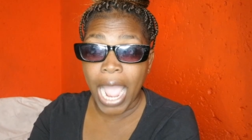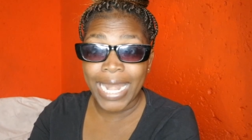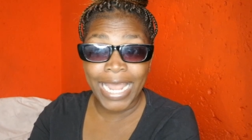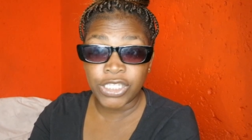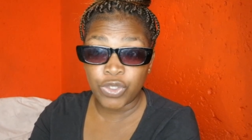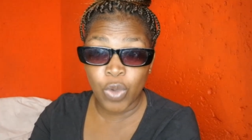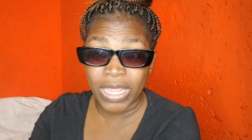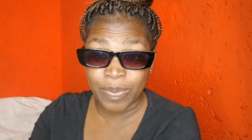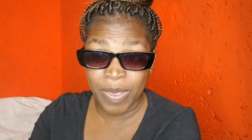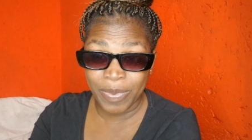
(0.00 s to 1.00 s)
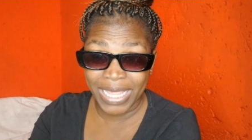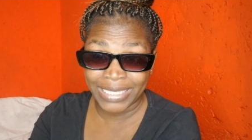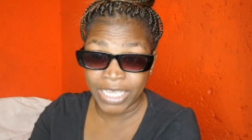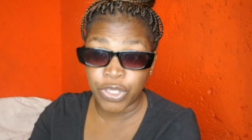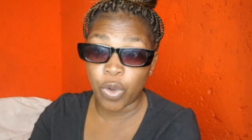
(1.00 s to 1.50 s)
unless you are the people
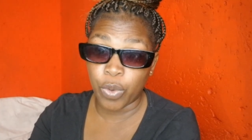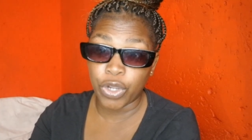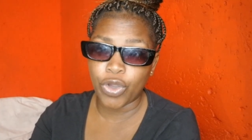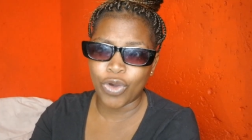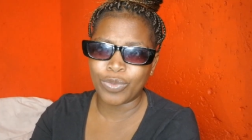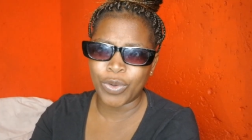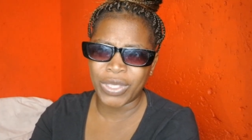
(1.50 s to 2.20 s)
that take your work home.